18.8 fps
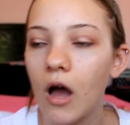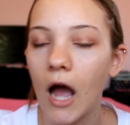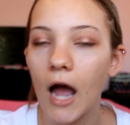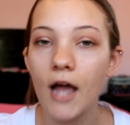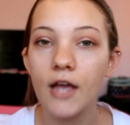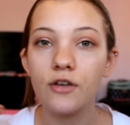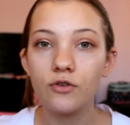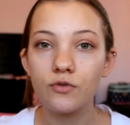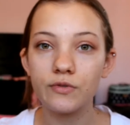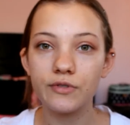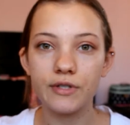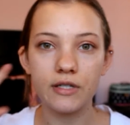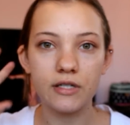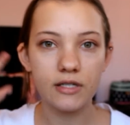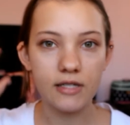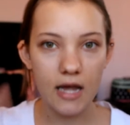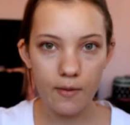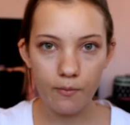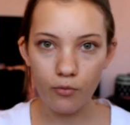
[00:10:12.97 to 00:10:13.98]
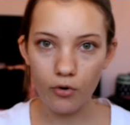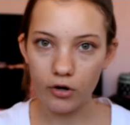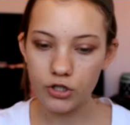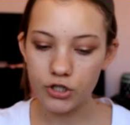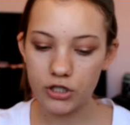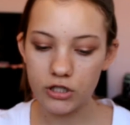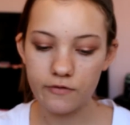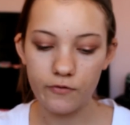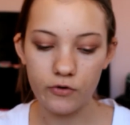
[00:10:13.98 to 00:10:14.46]
I use the same
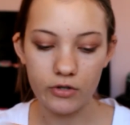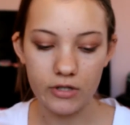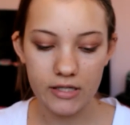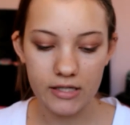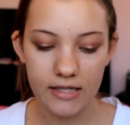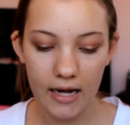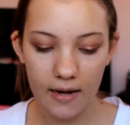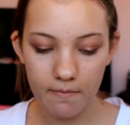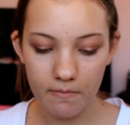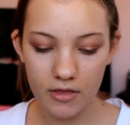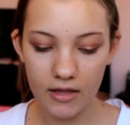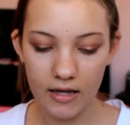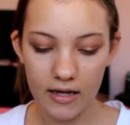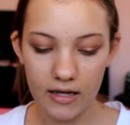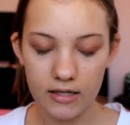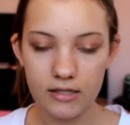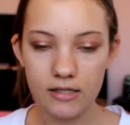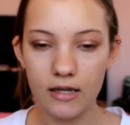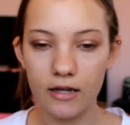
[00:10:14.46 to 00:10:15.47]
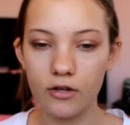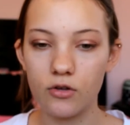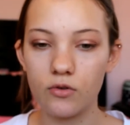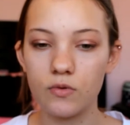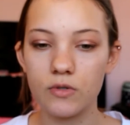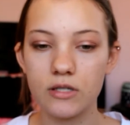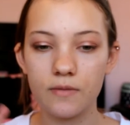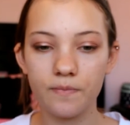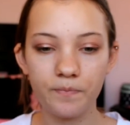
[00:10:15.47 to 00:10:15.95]
brushes for the same things. I
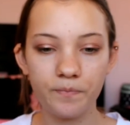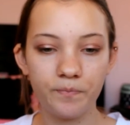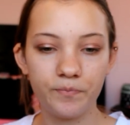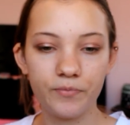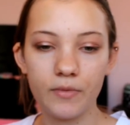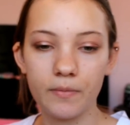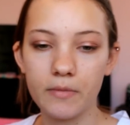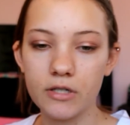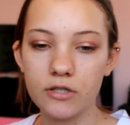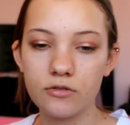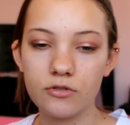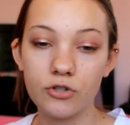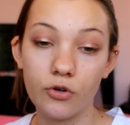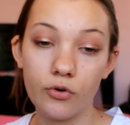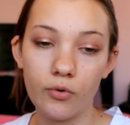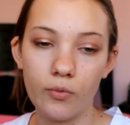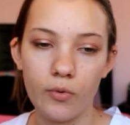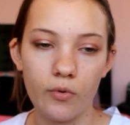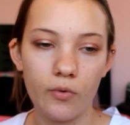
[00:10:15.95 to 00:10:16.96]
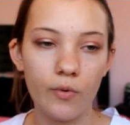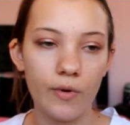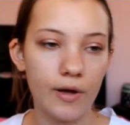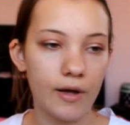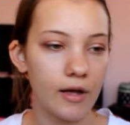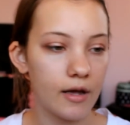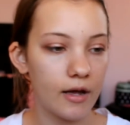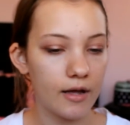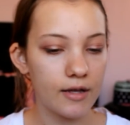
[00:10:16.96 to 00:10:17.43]
use, let me show you real
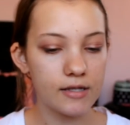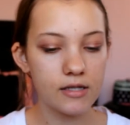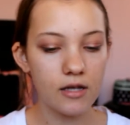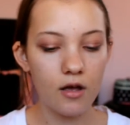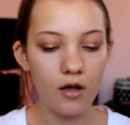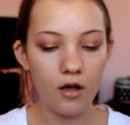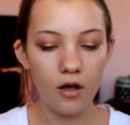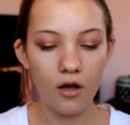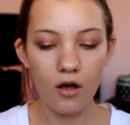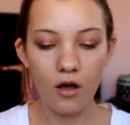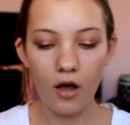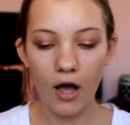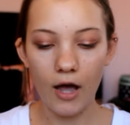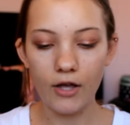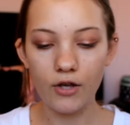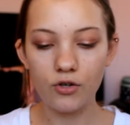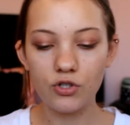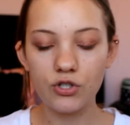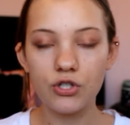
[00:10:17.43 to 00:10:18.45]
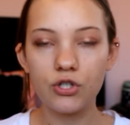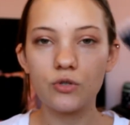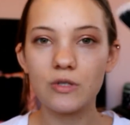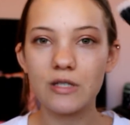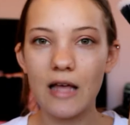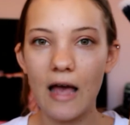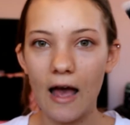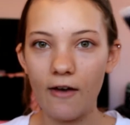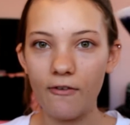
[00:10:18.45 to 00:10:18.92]
quick, I guess. I used to
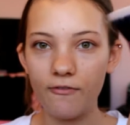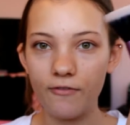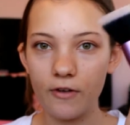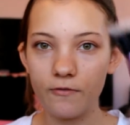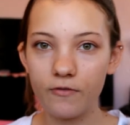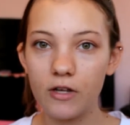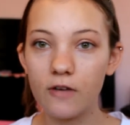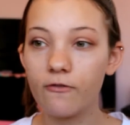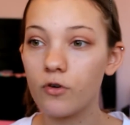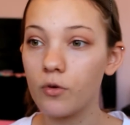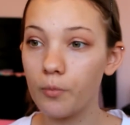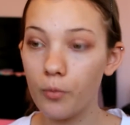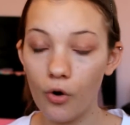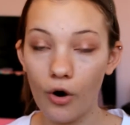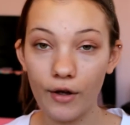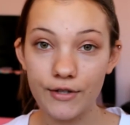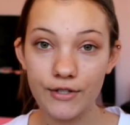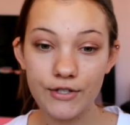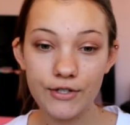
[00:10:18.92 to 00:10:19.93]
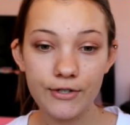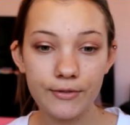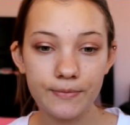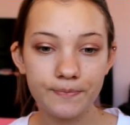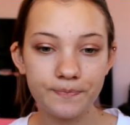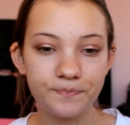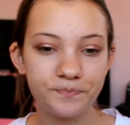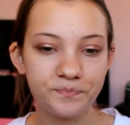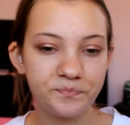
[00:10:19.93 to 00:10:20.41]
use the F50 for
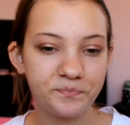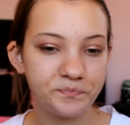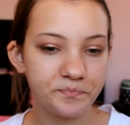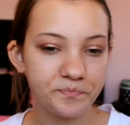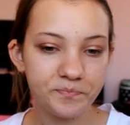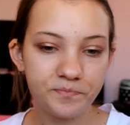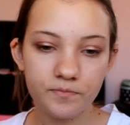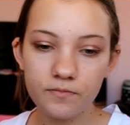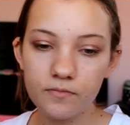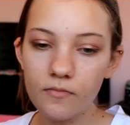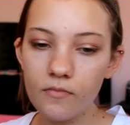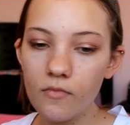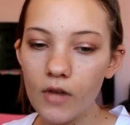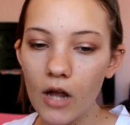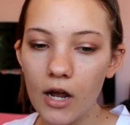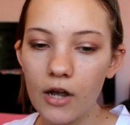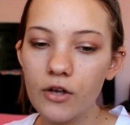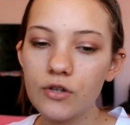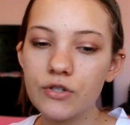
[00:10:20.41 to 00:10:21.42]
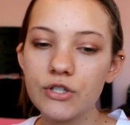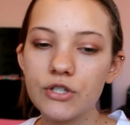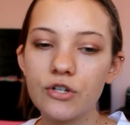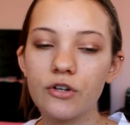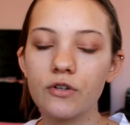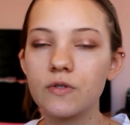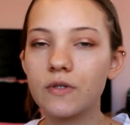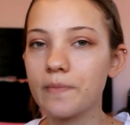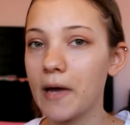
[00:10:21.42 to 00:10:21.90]
bronzer. I used
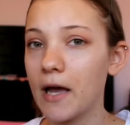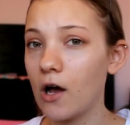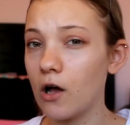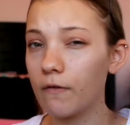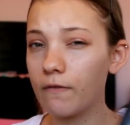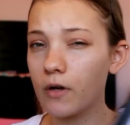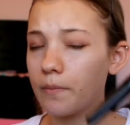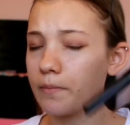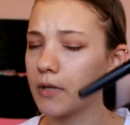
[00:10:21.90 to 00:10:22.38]
to use my E.L.F.